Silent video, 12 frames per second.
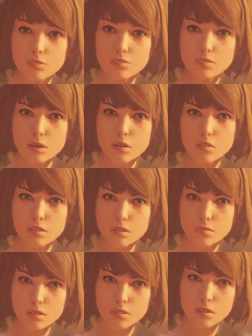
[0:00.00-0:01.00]
What are you
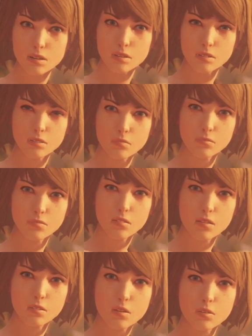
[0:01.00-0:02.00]
going to do? Pop
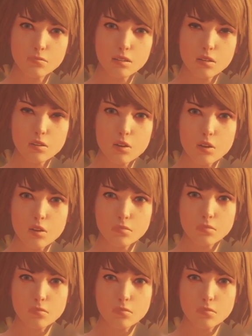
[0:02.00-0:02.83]
a cap in his ass?